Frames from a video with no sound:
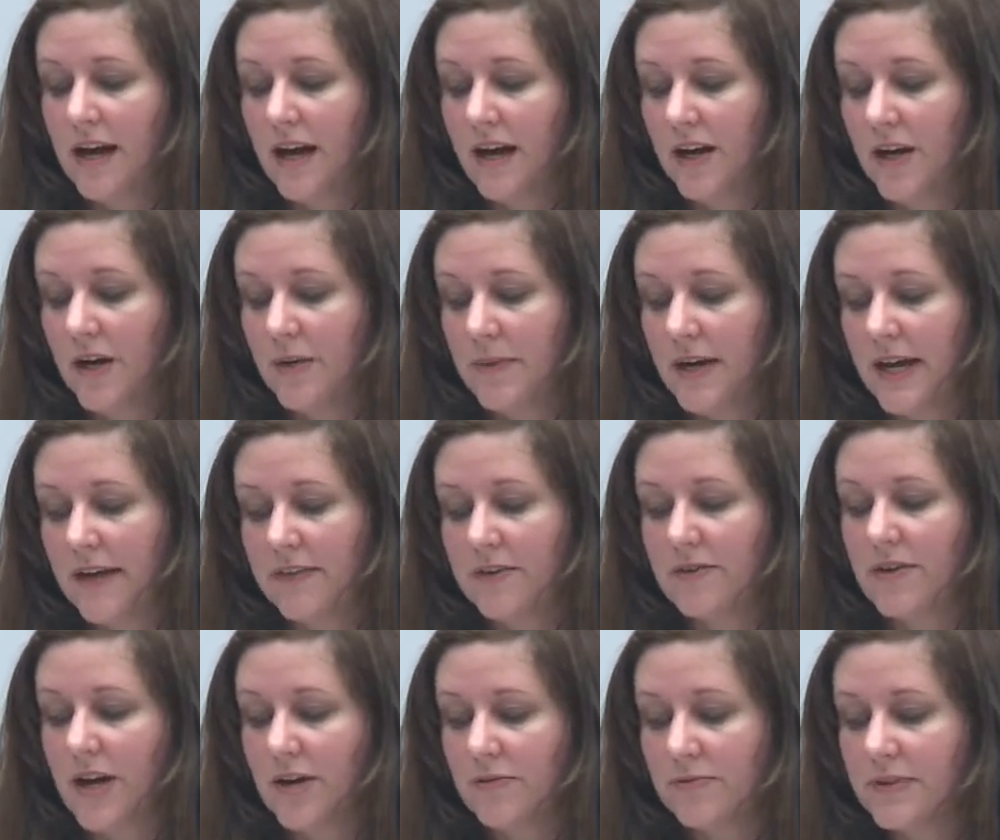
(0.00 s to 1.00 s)
And
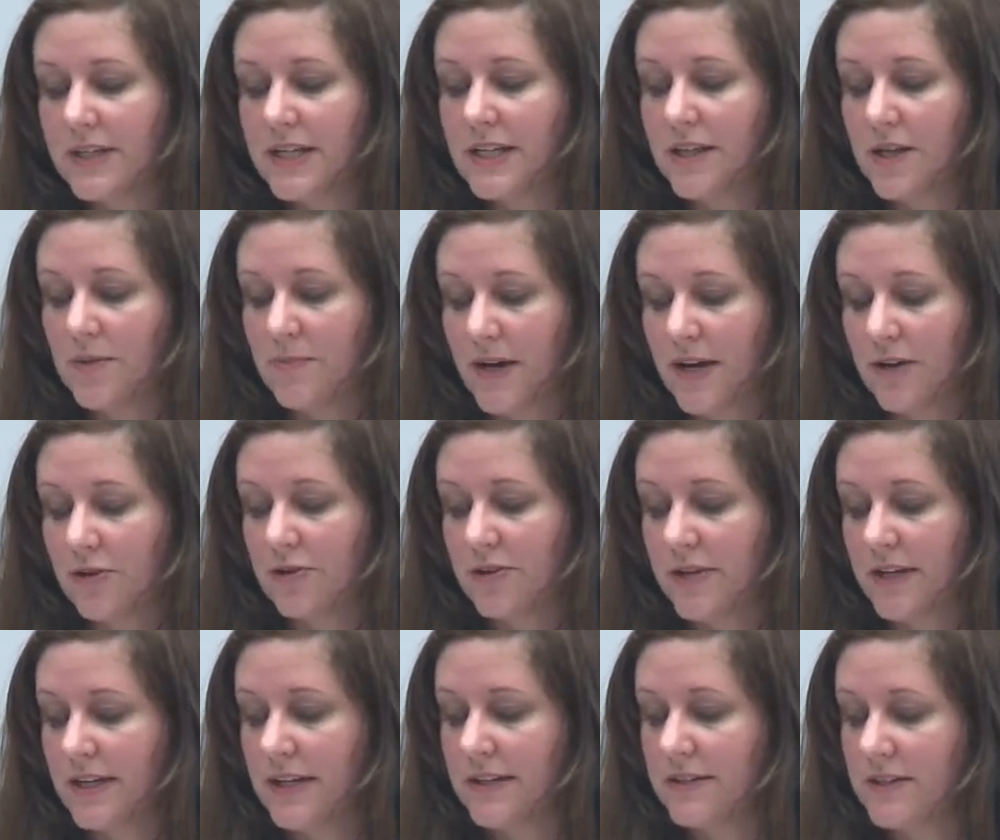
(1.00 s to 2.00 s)
they're not really about
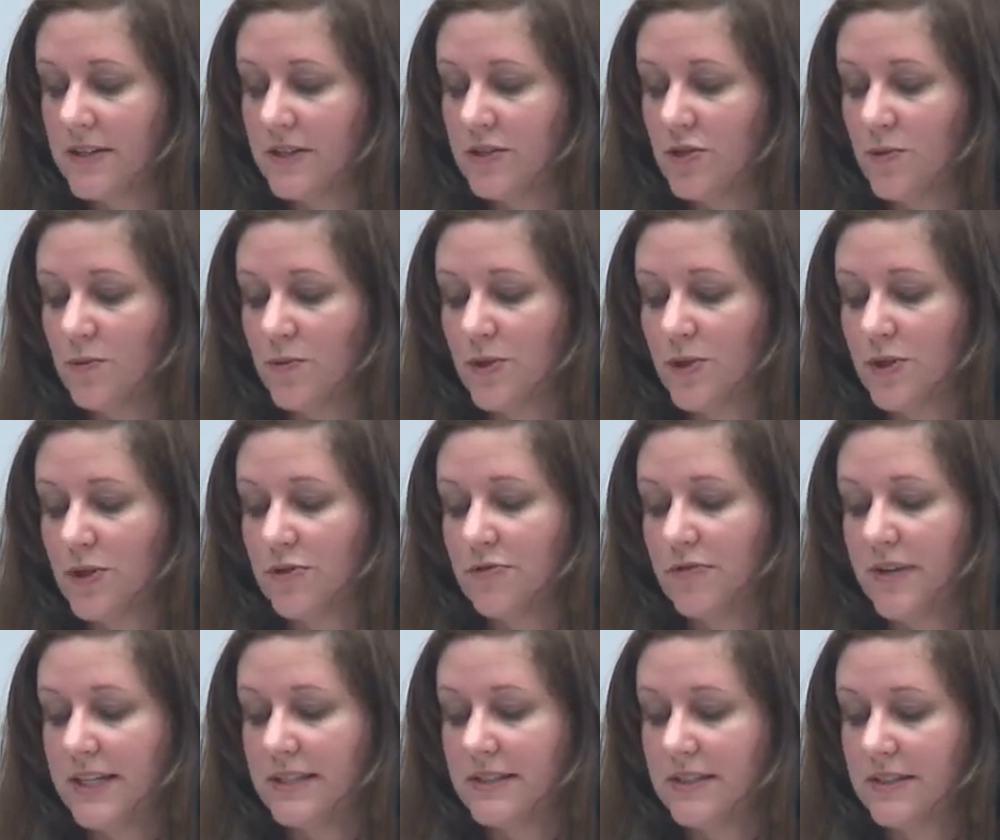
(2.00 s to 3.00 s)
creating decent work or
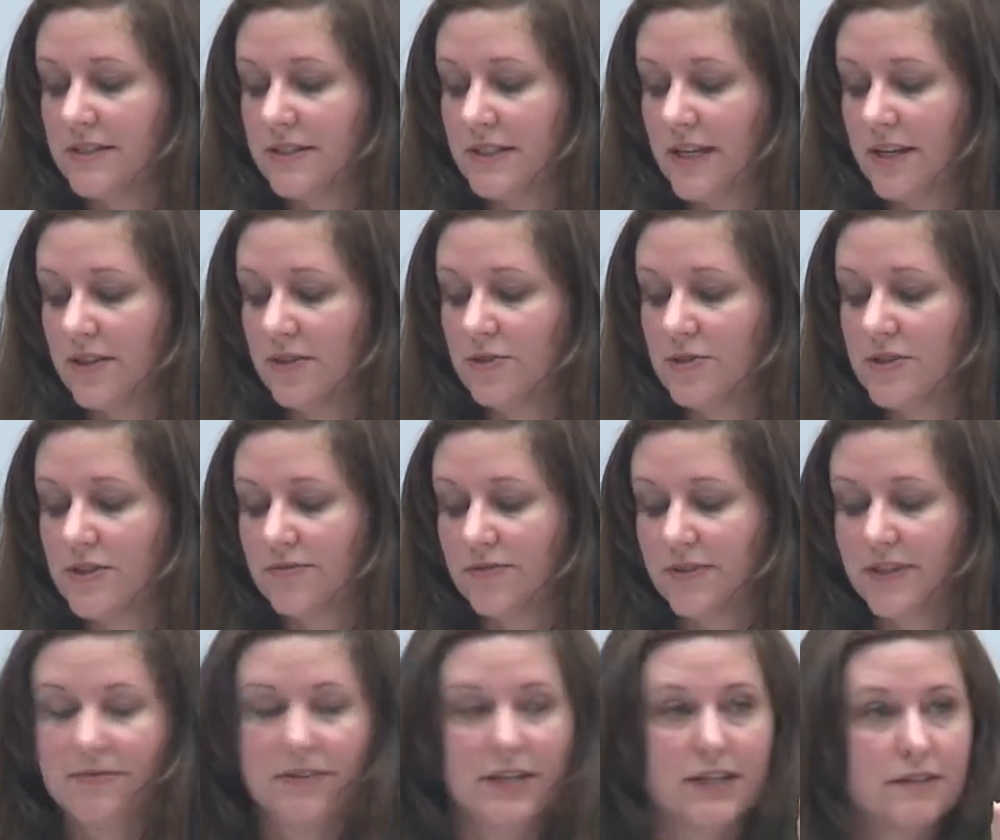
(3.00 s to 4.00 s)
raising standards of
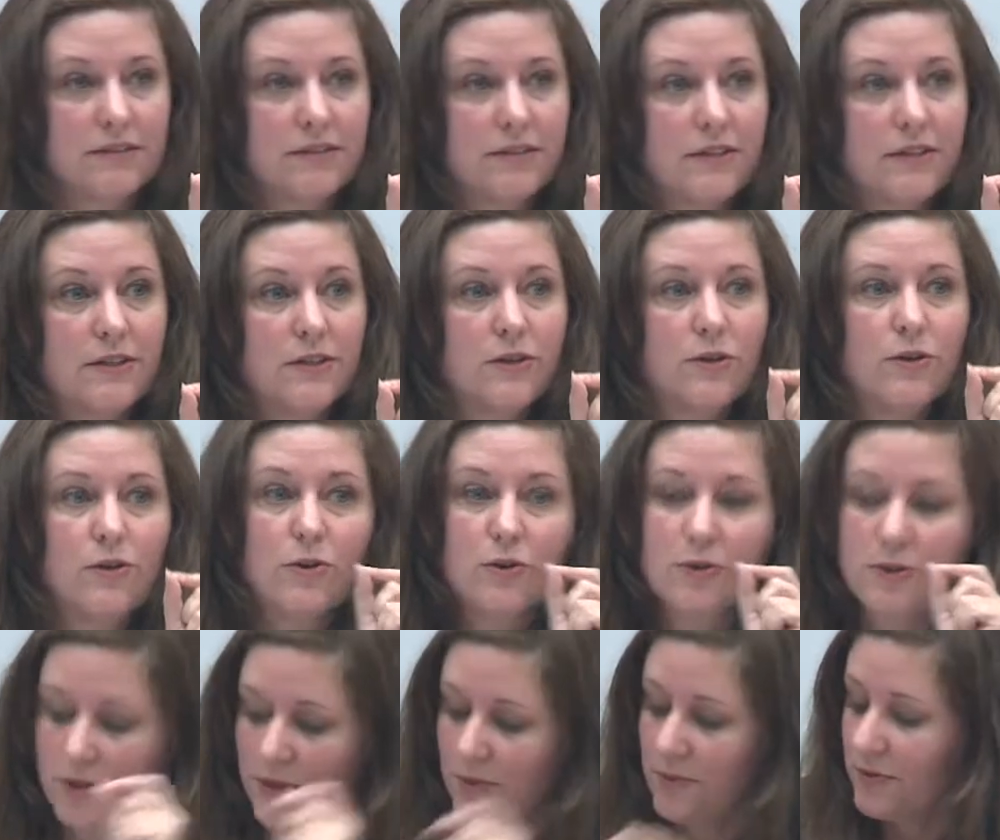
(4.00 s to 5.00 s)
living.
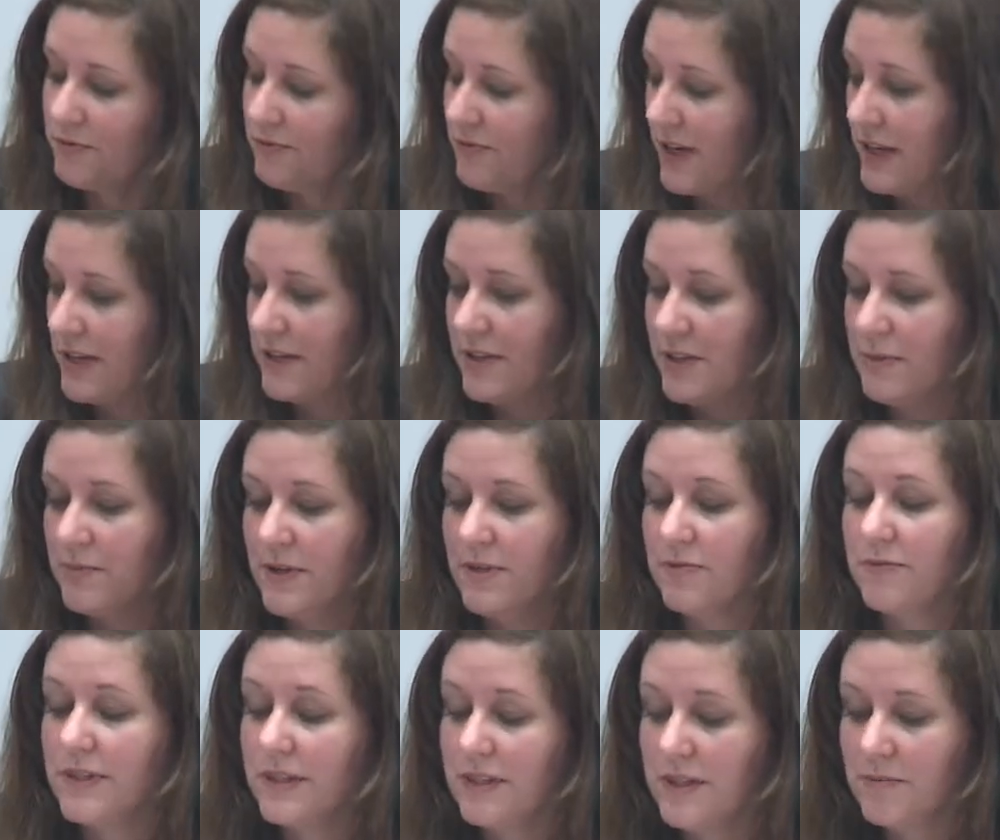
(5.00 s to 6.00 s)
Or there would frankly be
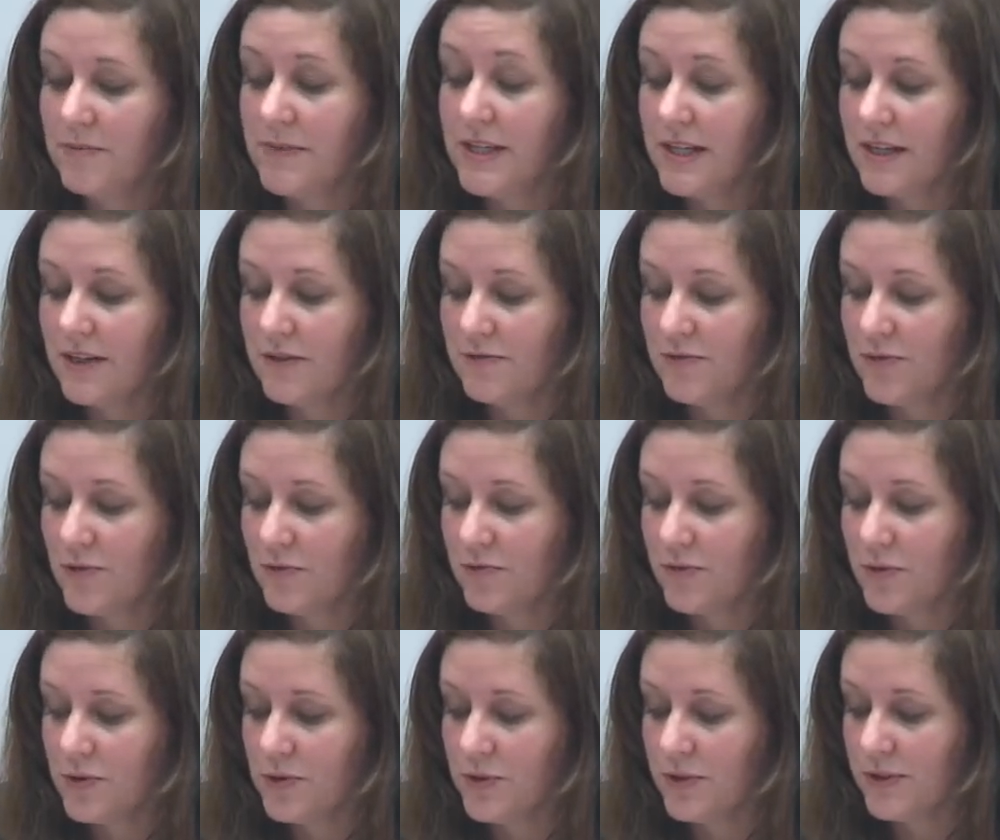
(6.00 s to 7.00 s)
really meaningful
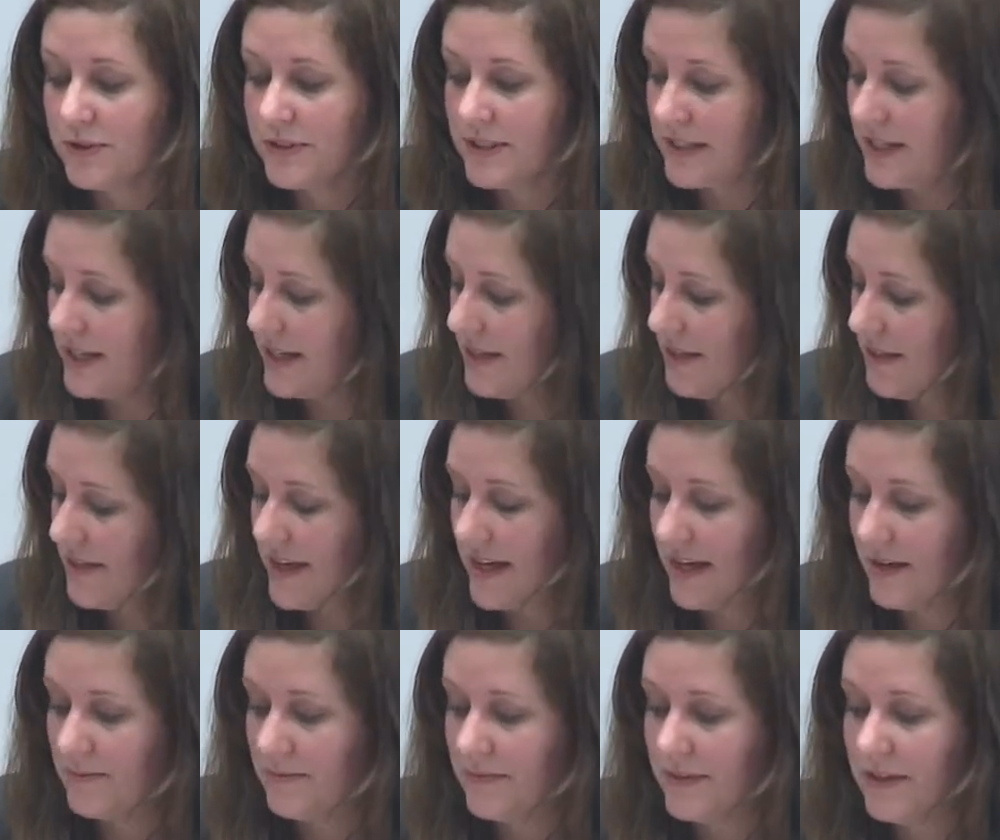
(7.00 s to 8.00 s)
rules in
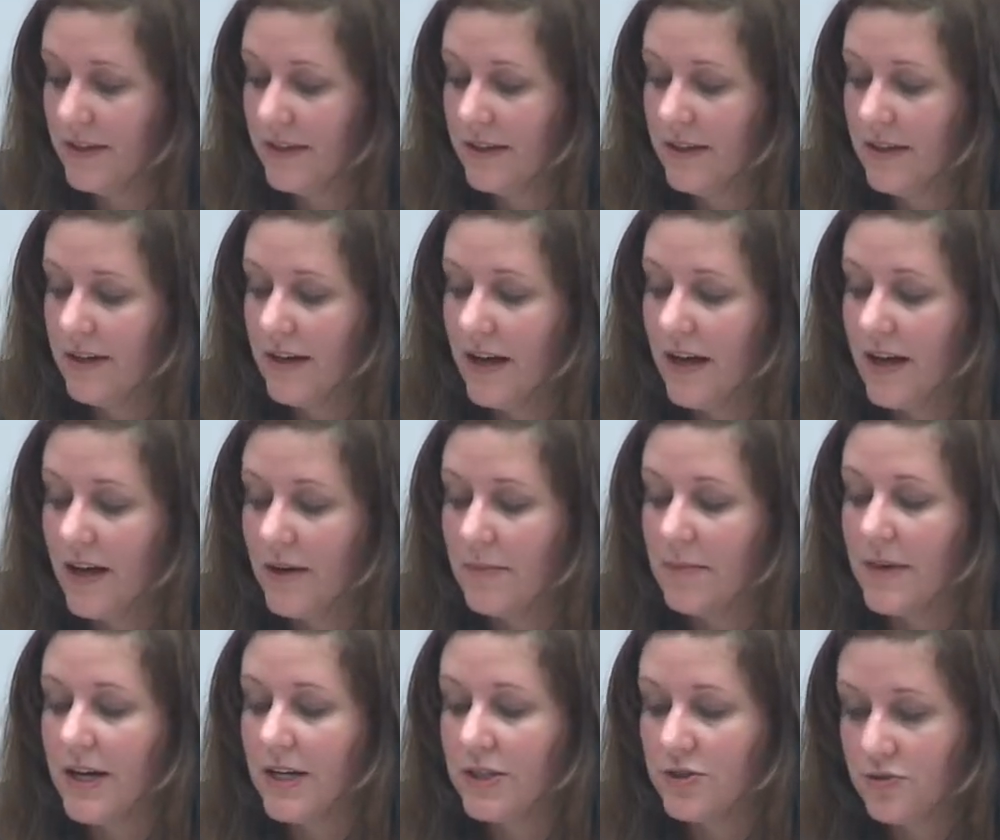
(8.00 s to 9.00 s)
them
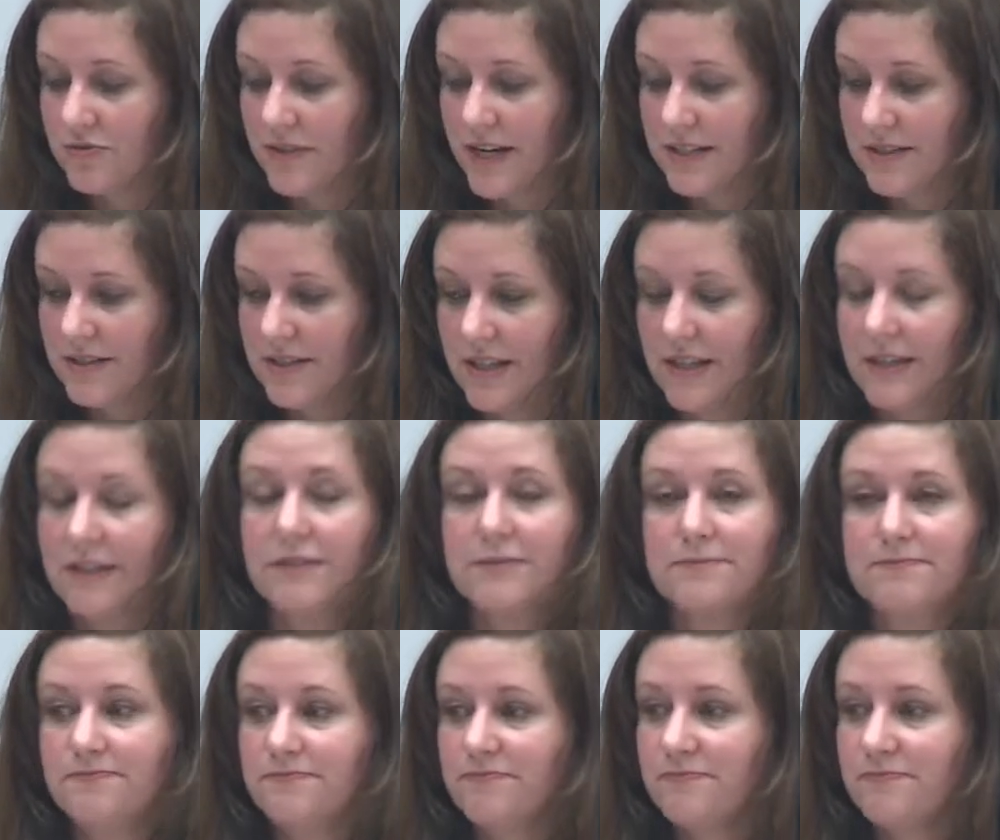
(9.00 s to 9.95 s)
addressing